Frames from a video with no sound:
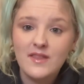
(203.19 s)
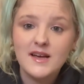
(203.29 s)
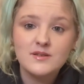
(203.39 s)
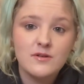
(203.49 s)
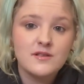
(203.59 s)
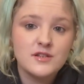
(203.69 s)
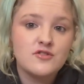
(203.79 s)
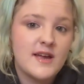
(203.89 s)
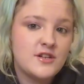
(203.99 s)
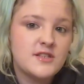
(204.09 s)
That's what the
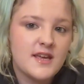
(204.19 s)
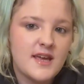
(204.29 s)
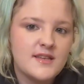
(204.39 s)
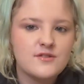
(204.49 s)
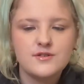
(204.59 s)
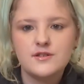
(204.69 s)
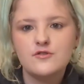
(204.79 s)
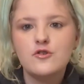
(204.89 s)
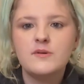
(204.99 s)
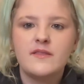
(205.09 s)
strange thing is, because
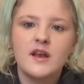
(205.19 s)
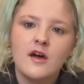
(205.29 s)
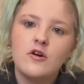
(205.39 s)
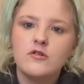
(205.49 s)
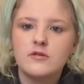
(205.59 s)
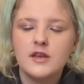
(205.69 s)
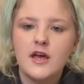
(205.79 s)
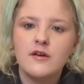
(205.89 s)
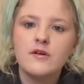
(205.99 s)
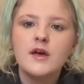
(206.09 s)
normally
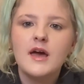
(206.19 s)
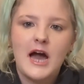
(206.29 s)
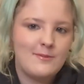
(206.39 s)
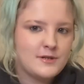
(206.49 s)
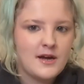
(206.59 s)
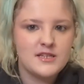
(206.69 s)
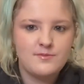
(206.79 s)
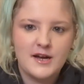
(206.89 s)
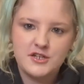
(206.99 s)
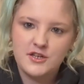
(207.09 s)
they're appetite
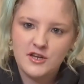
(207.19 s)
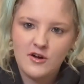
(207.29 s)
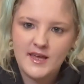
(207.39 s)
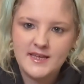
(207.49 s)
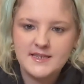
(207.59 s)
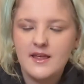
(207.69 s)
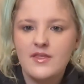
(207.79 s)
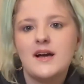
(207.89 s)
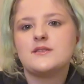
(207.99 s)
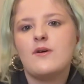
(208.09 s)
suppression, you're not eating,
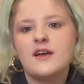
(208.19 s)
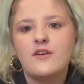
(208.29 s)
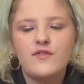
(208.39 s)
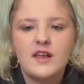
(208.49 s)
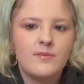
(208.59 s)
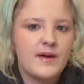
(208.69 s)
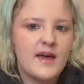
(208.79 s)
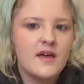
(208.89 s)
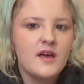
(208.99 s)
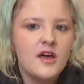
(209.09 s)
that's why you feel a
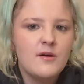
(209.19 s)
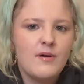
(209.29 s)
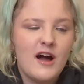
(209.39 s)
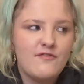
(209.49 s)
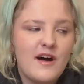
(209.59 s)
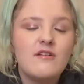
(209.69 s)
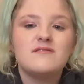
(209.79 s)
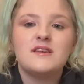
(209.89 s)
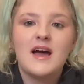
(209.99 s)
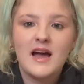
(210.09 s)
bit. But I felt
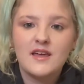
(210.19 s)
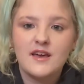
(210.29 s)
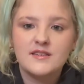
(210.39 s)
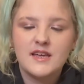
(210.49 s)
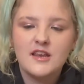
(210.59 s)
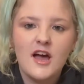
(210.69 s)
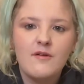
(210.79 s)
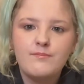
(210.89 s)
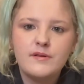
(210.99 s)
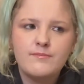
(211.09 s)
knackered and
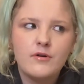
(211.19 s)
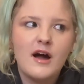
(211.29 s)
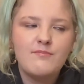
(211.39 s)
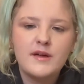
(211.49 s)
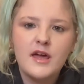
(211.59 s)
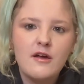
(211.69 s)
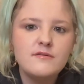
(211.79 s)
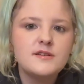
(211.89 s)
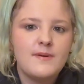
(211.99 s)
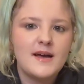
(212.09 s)
I've been
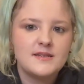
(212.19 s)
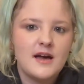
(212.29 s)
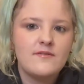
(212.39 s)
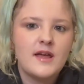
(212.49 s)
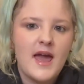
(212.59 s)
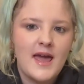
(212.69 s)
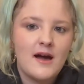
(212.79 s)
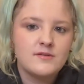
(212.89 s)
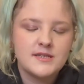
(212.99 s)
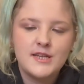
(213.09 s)
going to bed and having 8
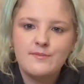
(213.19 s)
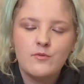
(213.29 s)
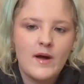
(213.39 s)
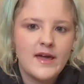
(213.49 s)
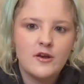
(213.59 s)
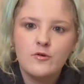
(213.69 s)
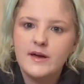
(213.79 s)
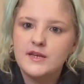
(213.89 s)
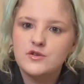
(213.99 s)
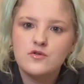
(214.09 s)
hours of sleep and waking up
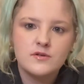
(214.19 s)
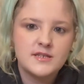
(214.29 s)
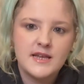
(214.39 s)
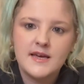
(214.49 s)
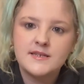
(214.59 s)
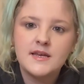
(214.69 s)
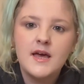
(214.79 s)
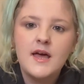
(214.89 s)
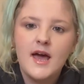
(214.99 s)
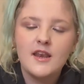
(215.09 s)
exhausted.
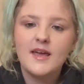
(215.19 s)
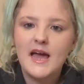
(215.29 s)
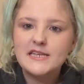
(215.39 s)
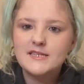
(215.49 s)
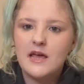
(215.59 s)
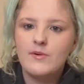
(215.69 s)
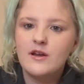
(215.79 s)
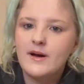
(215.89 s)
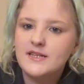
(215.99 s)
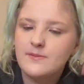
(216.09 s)
And yesterday when I
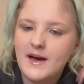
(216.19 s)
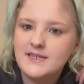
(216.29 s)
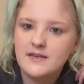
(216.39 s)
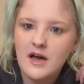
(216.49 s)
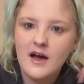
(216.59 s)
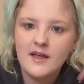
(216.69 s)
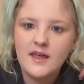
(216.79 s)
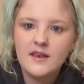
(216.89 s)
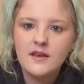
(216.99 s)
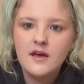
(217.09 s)
went to bed at
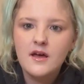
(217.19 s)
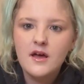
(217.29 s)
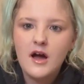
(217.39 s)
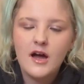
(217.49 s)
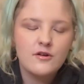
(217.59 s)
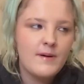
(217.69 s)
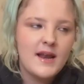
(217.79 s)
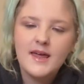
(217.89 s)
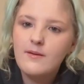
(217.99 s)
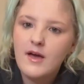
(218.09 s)
9, I could
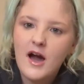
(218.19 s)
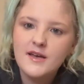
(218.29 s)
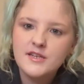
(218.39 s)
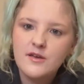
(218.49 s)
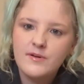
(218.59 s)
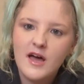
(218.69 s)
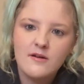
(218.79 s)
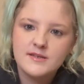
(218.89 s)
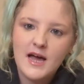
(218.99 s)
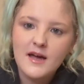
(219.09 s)
barely keep my eyes open, I
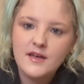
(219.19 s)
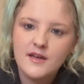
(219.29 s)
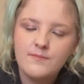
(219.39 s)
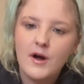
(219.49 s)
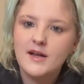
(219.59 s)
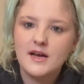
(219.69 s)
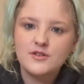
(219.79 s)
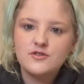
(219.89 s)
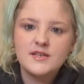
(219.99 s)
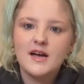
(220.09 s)
was knackered. But
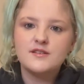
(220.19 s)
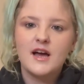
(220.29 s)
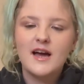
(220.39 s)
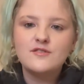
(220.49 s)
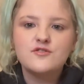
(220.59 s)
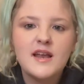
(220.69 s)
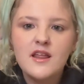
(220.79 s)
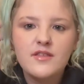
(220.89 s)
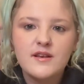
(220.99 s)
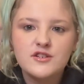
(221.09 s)
I hadn't done
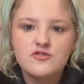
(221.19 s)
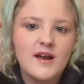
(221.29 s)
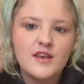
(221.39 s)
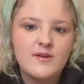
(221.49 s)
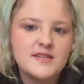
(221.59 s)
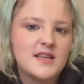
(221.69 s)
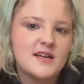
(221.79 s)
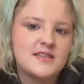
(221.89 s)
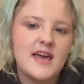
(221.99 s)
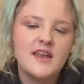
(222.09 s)
anything strenuous
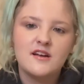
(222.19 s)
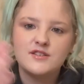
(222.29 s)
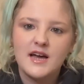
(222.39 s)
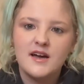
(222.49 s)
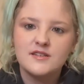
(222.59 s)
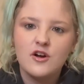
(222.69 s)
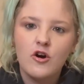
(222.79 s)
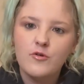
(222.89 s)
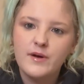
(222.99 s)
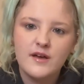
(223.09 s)
that day, and I'd
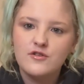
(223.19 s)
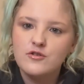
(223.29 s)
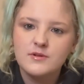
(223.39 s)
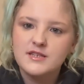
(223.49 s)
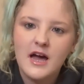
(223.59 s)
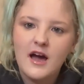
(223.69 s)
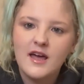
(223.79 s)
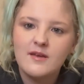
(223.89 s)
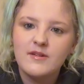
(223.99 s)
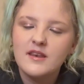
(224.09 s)
got up at a normal
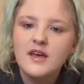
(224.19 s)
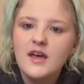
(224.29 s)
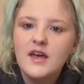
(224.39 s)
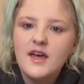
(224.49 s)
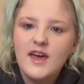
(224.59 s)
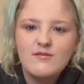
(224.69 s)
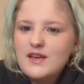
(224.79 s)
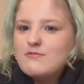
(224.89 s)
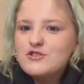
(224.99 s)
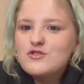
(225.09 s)
time, and
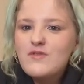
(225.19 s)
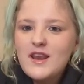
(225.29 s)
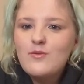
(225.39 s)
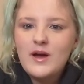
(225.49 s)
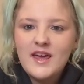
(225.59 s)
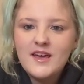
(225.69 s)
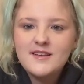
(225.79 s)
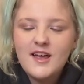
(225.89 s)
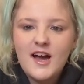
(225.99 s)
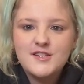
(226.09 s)
it was just really
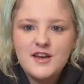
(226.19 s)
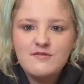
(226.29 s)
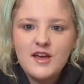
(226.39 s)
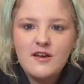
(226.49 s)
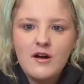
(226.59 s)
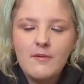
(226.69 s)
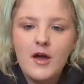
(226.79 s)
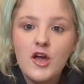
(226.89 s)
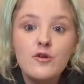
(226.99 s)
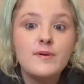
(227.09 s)
weird. I don't know, I'm
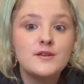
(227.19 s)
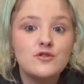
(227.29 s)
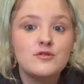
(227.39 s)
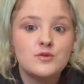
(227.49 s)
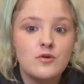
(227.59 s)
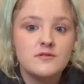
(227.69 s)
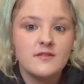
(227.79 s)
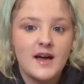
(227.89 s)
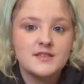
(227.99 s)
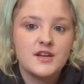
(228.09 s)
hoping, touch wood,
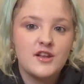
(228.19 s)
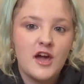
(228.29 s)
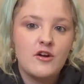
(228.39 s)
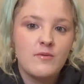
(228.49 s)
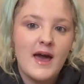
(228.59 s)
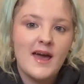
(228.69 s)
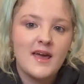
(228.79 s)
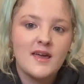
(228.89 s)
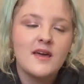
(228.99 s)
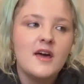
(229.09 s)
that's going to go
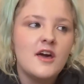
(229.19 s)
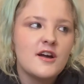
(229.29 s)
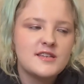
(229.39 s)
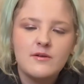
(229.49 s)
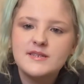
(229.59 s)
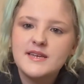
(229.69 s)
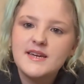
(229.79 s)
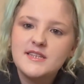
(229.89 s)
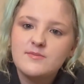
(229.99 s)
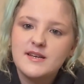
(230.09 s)
away. Because I was
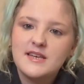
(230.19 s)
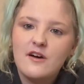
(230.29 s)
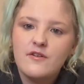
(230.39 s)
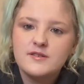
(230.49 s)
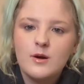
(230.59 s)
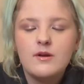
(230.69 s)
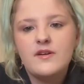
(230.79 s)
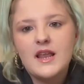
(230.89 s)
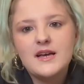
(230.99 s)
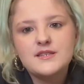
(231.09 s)
thinking to myself, I was well, if
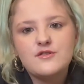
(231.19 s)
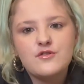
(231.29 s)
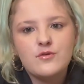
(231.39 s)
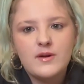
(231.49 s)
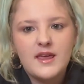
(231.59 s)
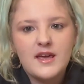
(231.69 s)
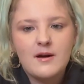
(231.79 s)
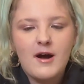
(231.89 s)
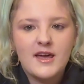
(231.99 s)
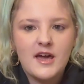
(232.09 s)
it lasts another week, I
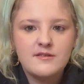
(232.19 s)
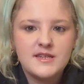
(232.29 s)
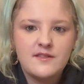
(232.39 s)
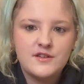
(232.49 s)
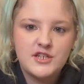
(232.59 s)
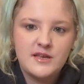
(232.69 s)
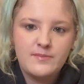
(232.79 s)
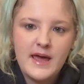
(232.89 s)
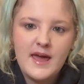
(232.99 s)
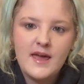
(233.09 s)
might go see the
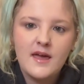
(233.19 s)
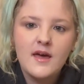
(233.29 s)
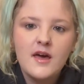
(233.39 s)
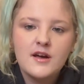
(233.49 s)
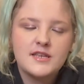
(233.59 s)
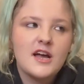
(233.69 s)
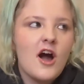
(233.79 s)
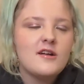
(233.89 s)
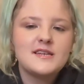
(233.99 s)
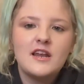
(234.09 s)
GP. Because I
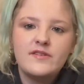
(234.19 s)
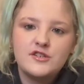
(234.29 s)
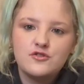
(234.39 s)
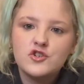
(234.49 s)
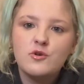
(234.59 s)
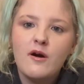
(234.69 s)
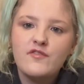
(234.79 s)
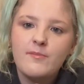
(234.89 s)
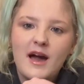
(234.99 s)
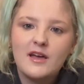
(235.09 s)
can't tell if it's just come off
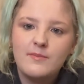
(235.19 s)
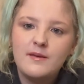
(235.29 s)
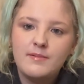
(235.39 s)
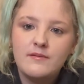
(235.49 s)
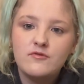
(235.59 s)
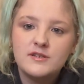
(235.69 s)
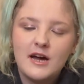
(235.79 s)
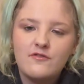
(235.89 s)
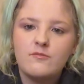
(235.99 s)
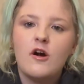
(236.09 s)
the back of me being run
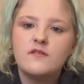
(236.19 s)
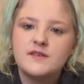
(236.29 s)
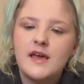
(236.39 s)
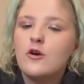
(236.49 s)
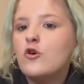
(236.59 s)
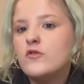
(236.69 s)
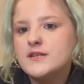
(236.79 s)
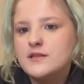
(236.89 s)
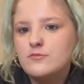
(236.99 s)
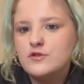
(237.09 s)
down from holiday or
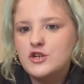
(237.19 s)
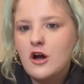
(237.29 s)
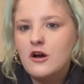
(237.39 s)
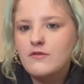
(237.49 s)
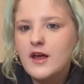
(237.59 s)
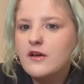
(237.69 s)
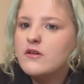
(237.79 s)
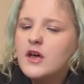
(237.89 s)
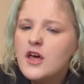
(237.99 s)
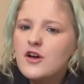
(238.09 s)
it's the Mounjaro.